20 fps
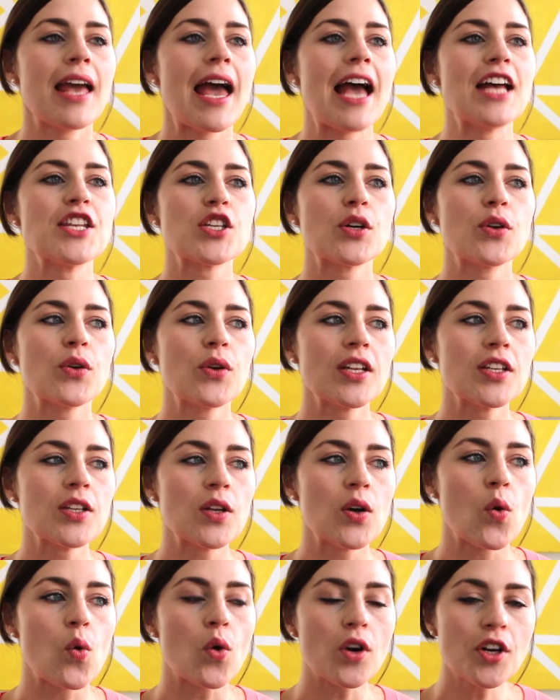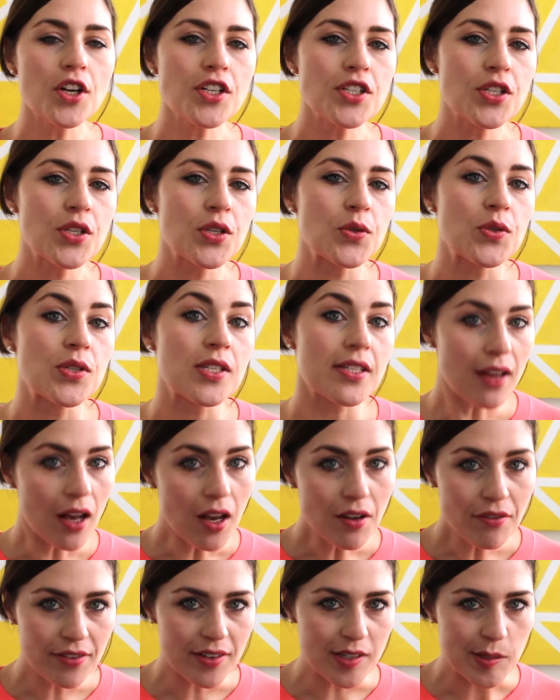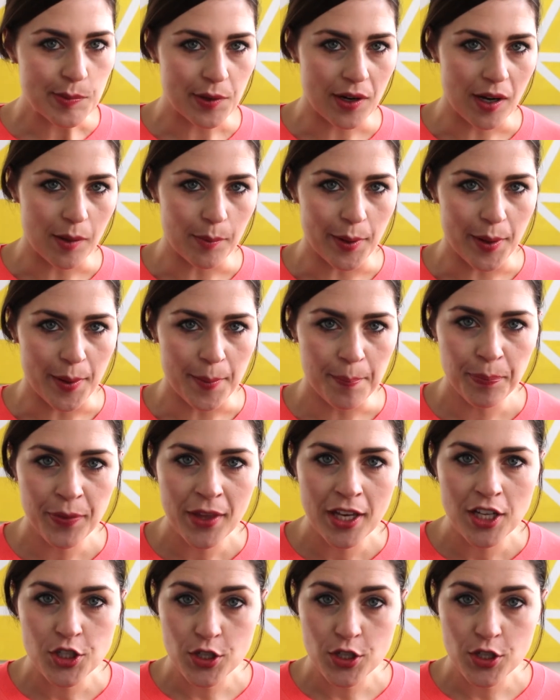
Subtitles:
And so in order to solve this problem,